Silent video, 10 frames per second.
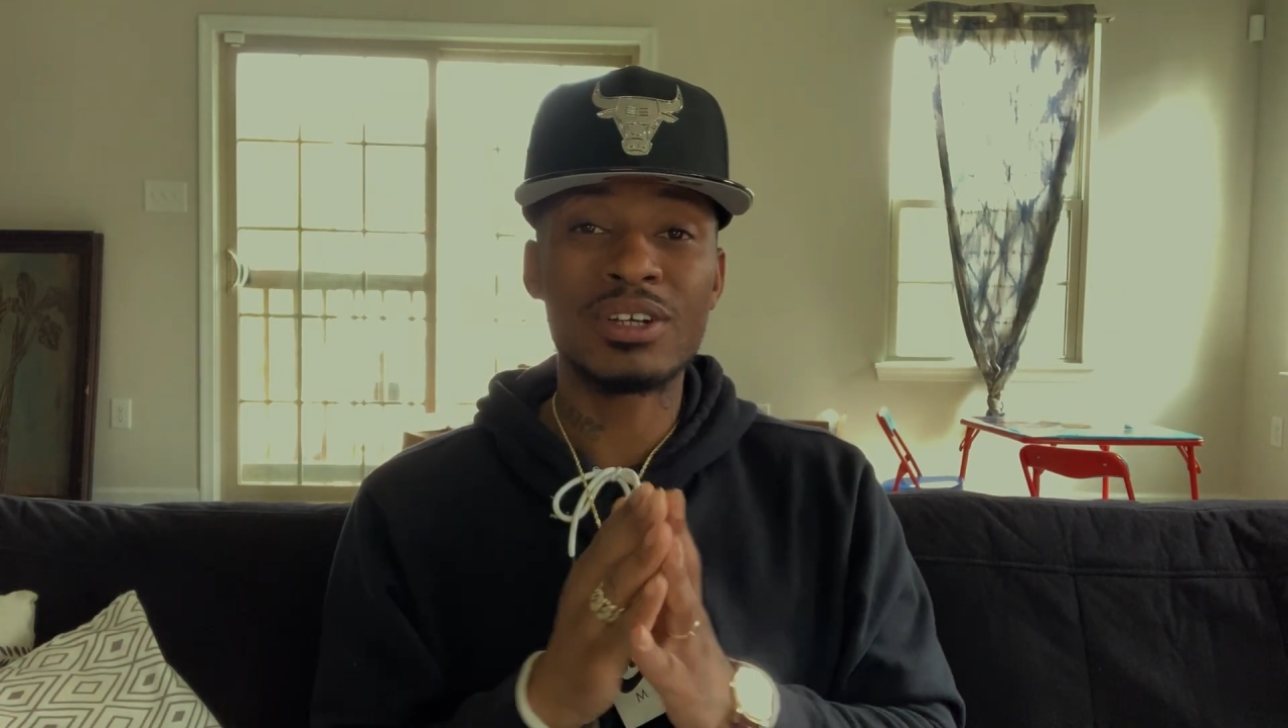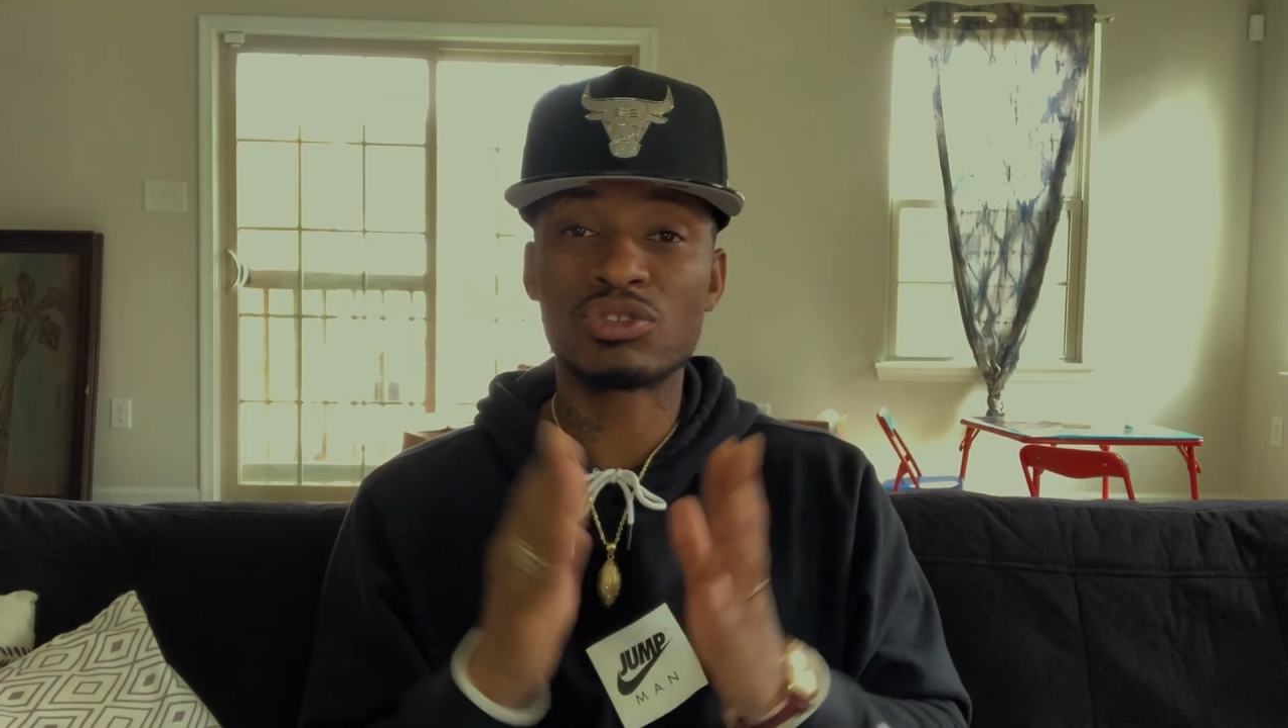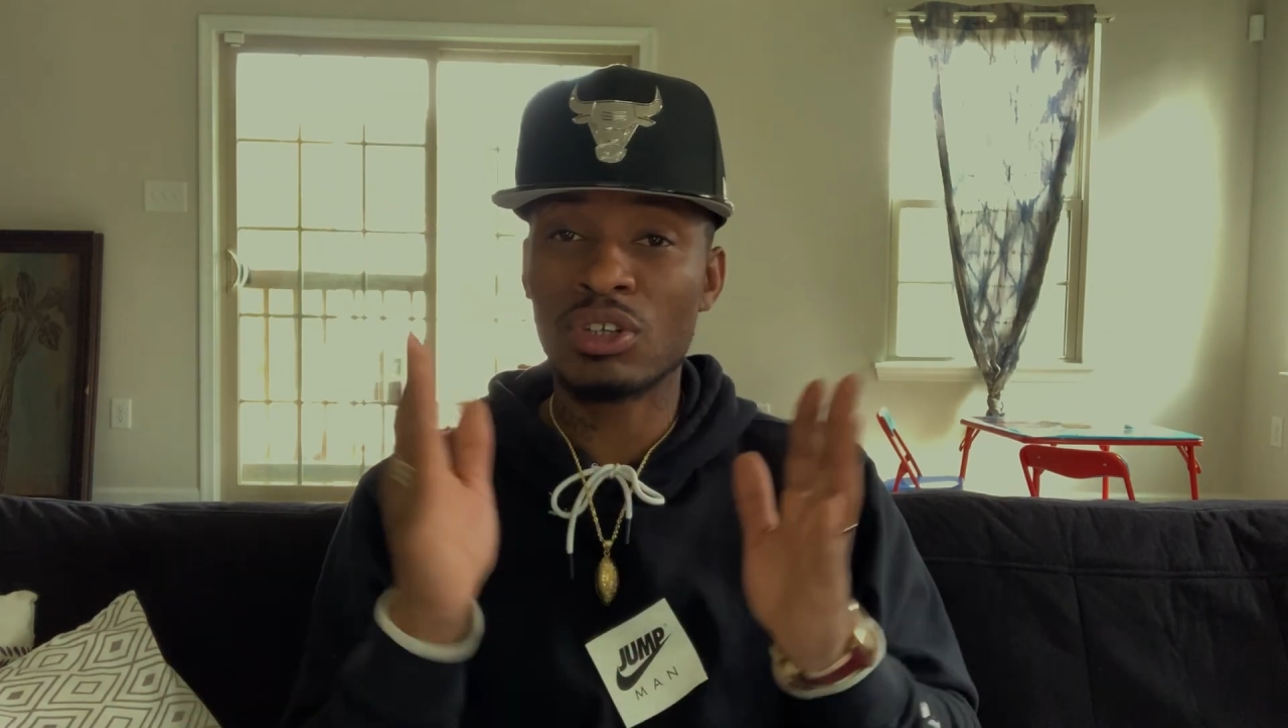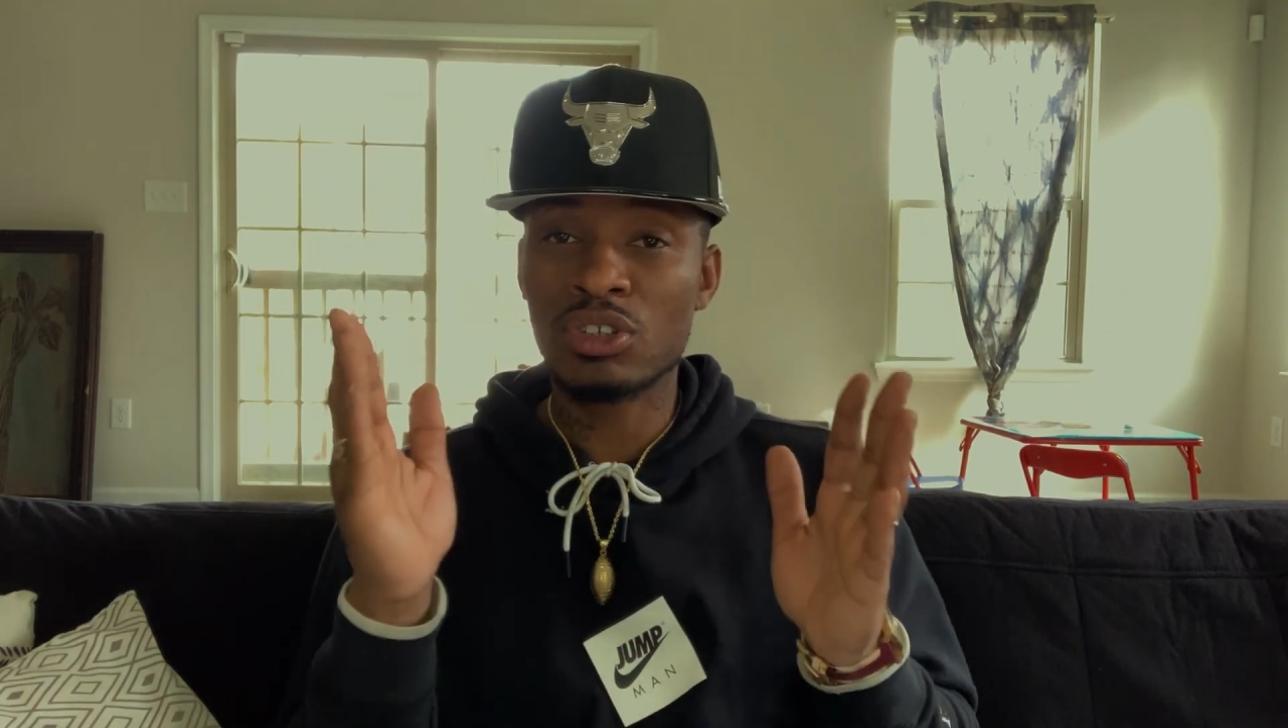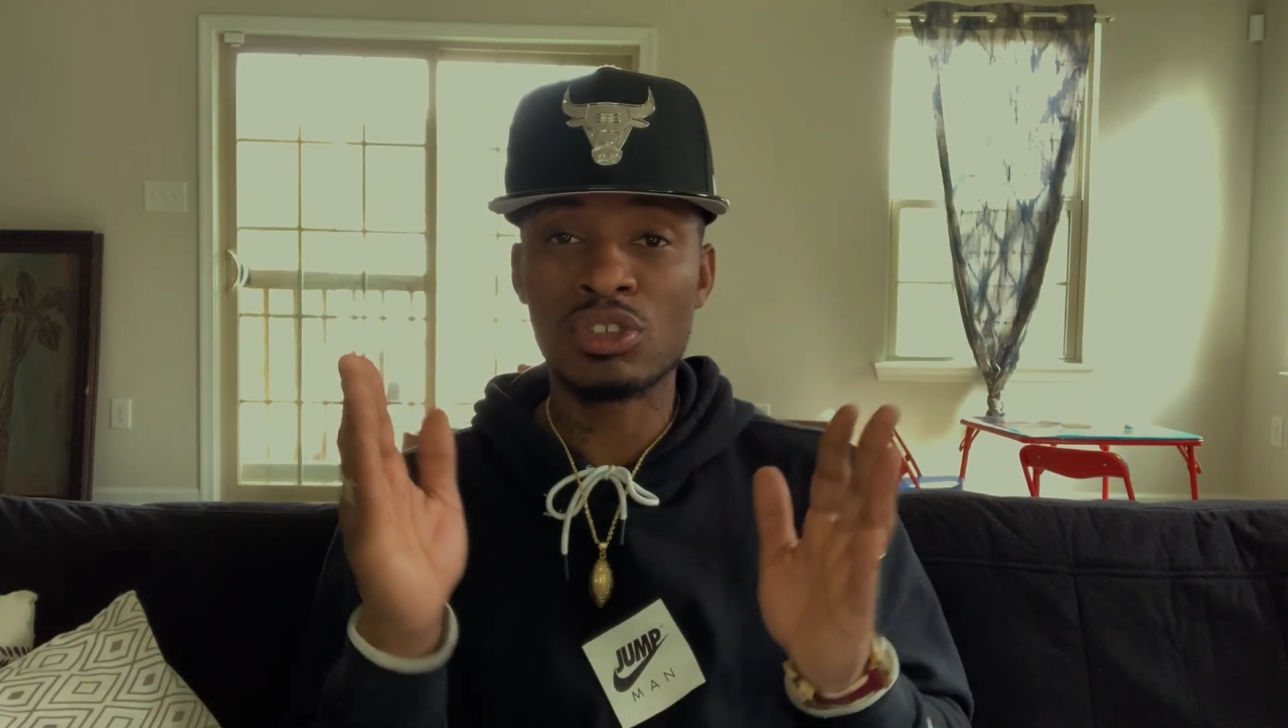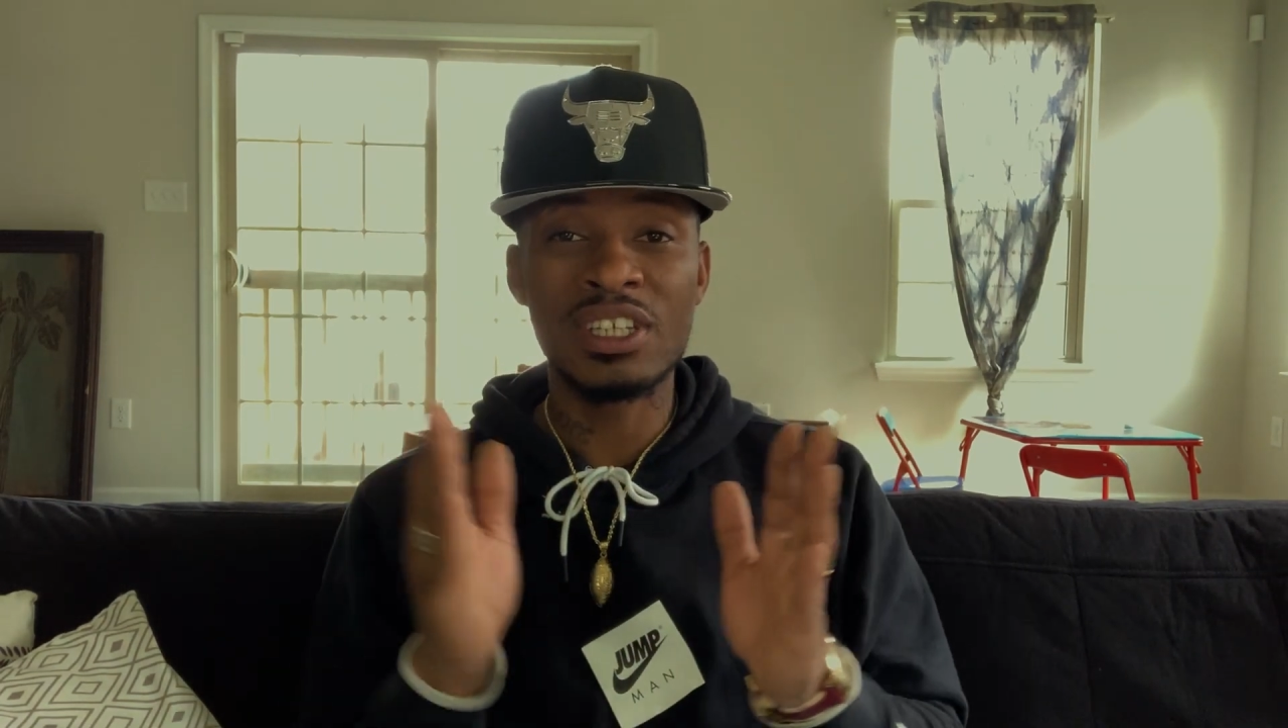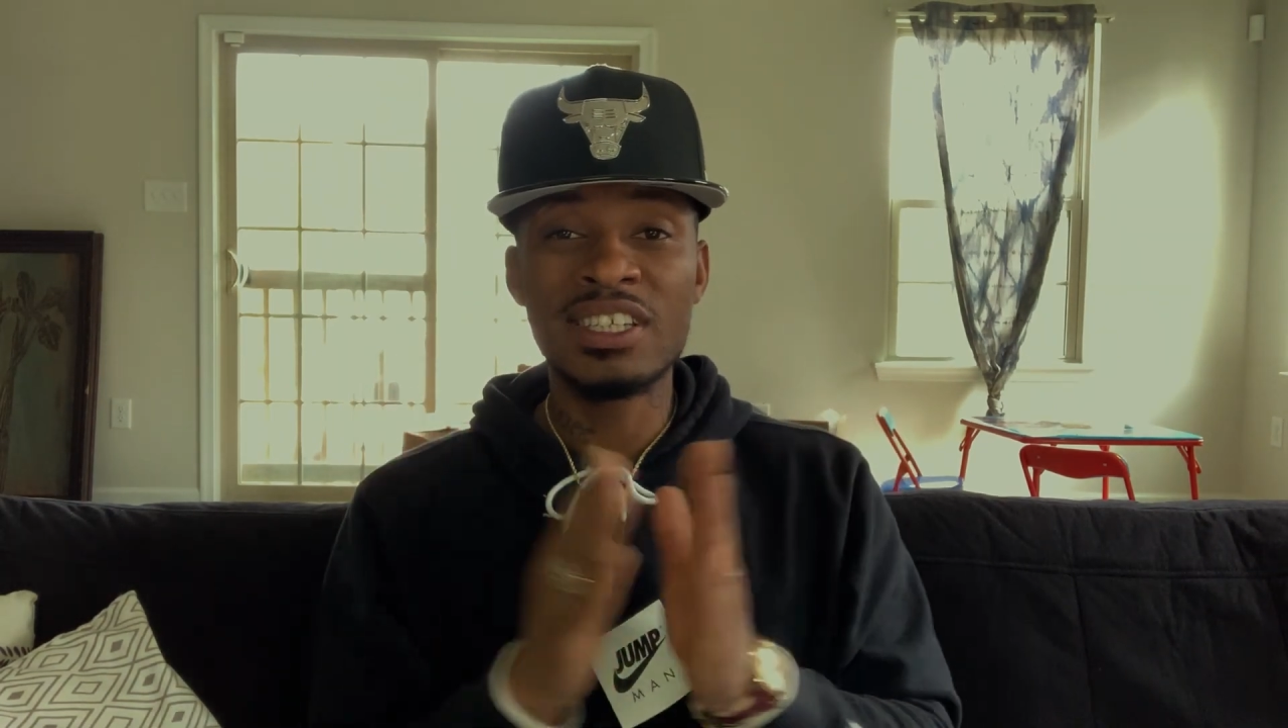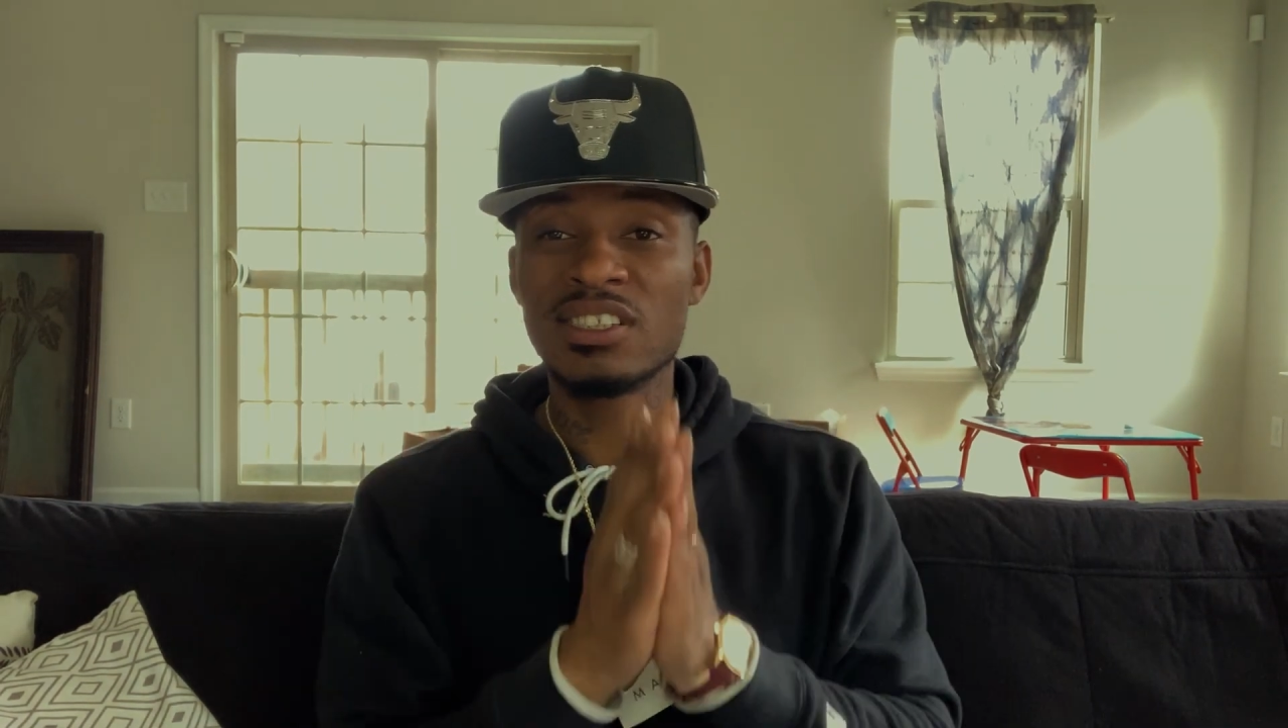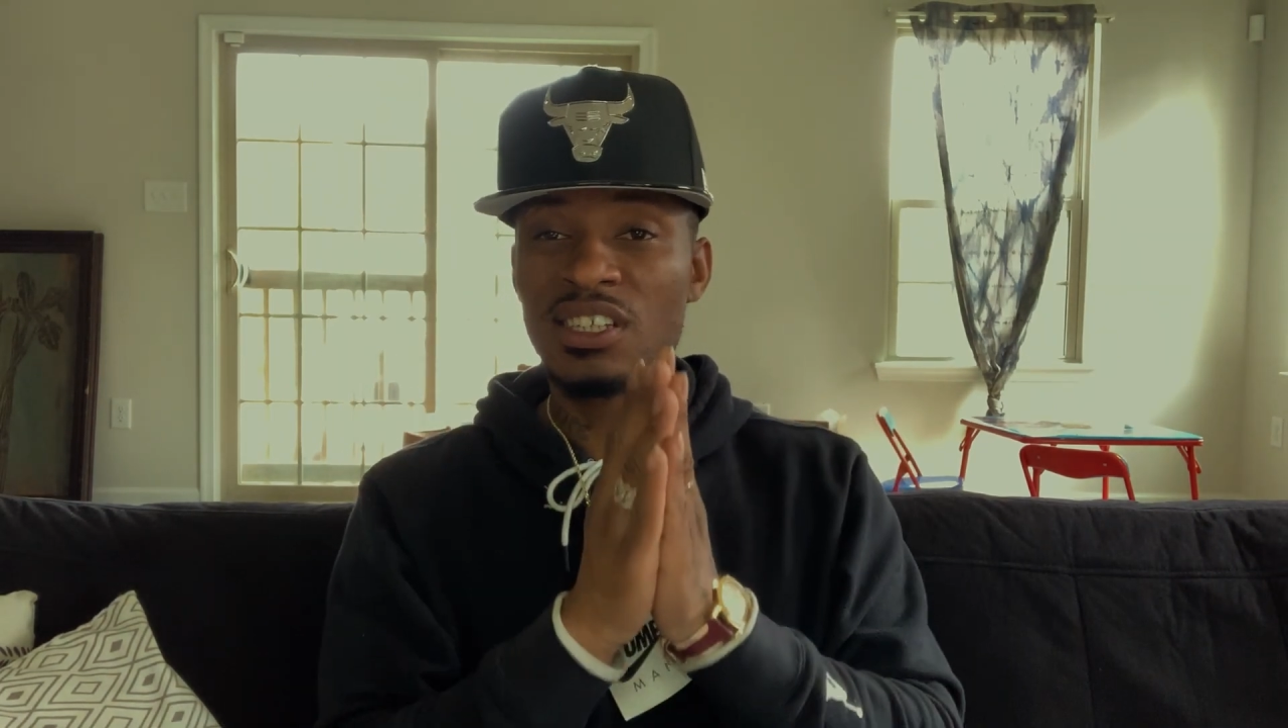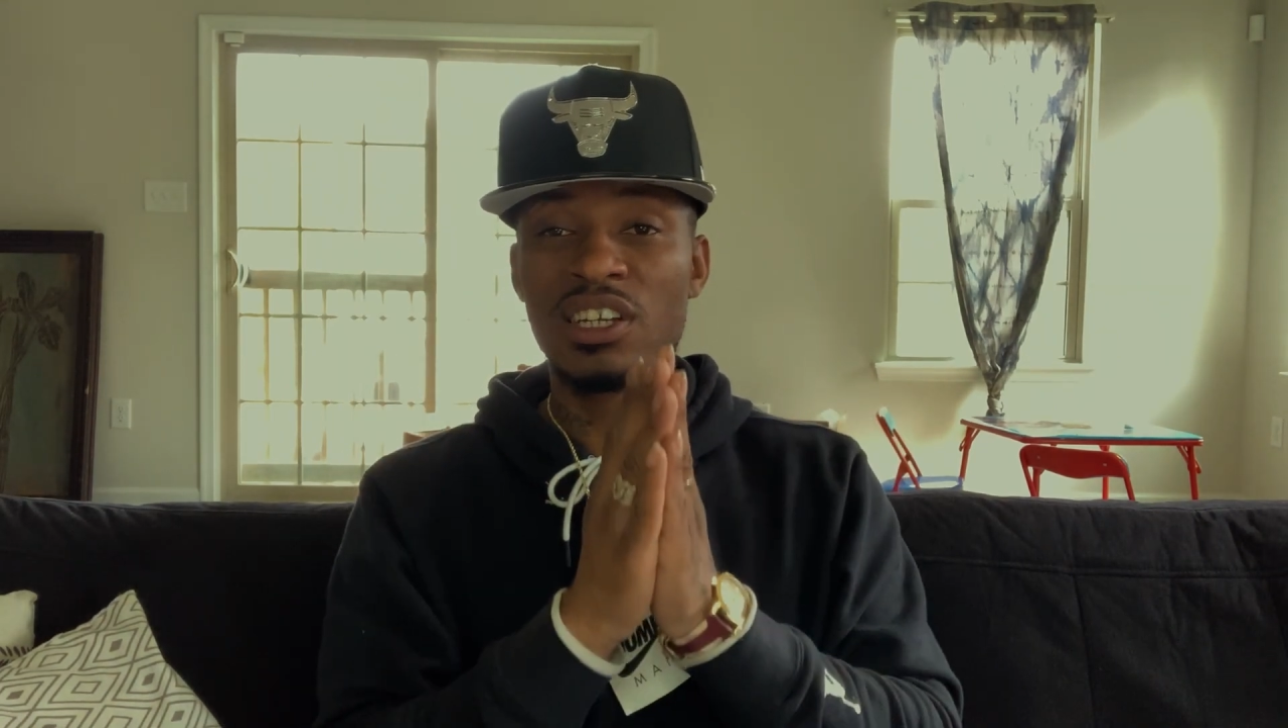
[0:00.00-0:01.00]
you could
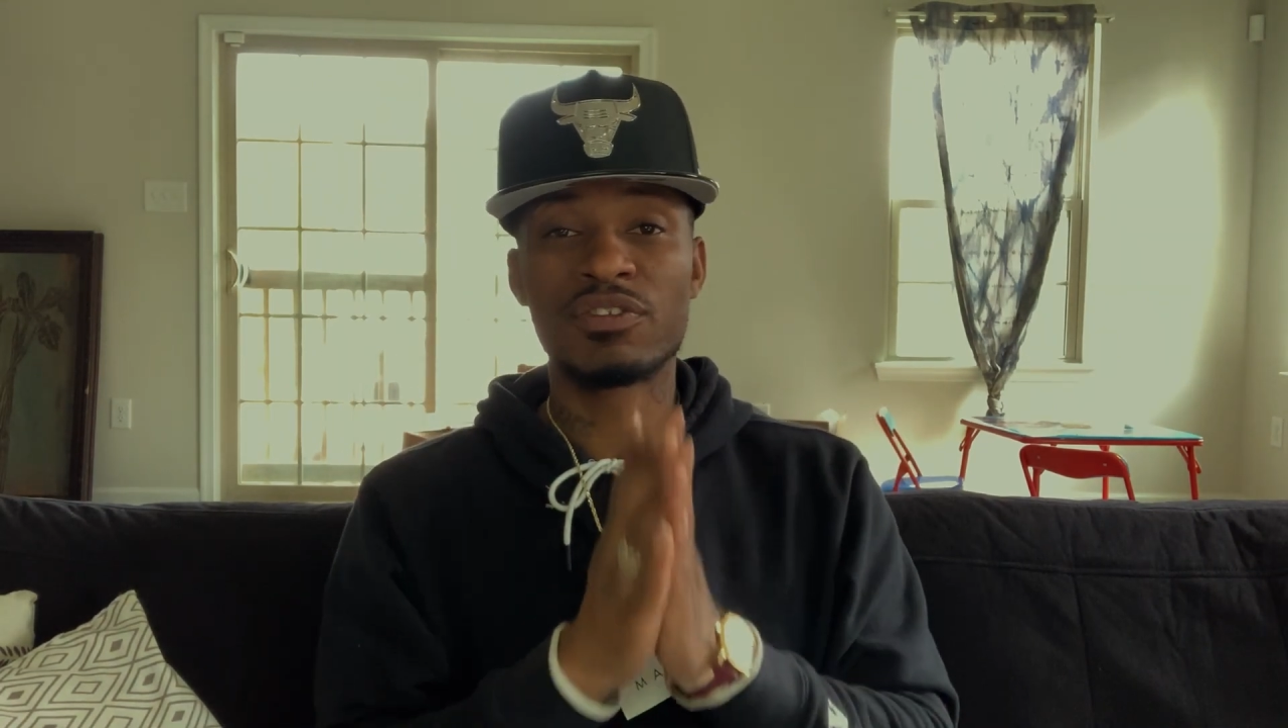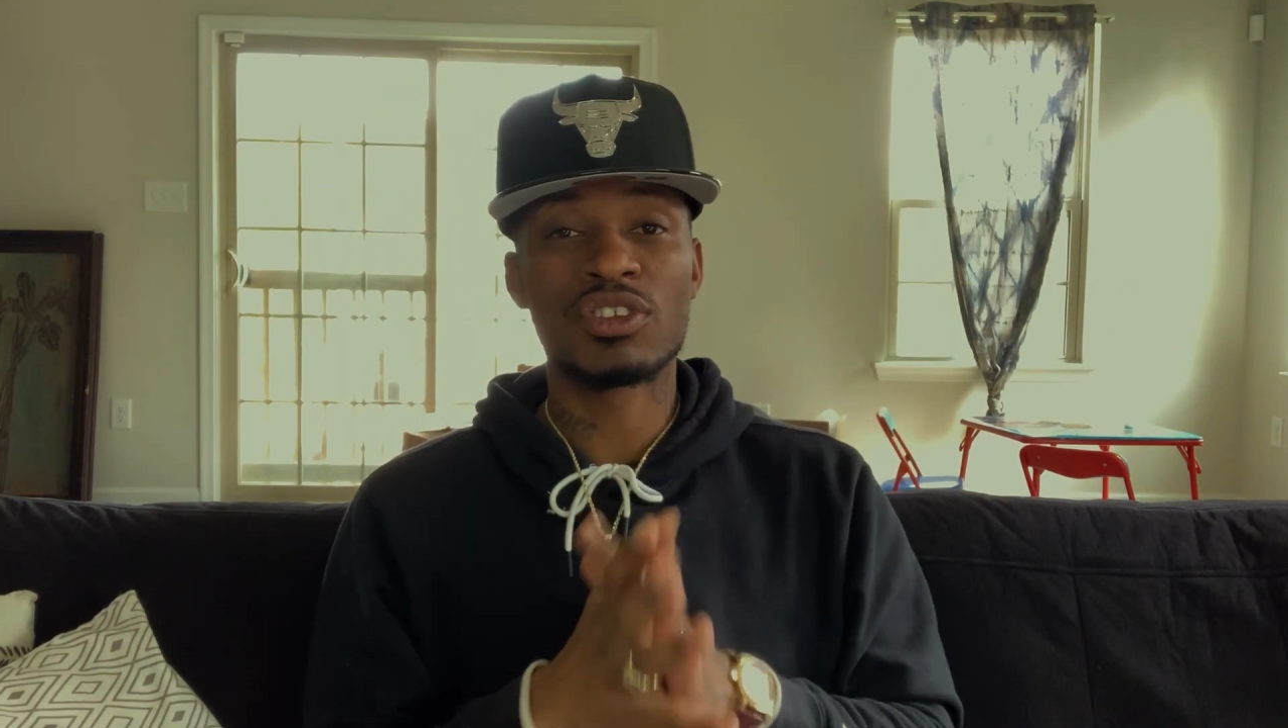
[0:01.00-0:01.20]
easily get it for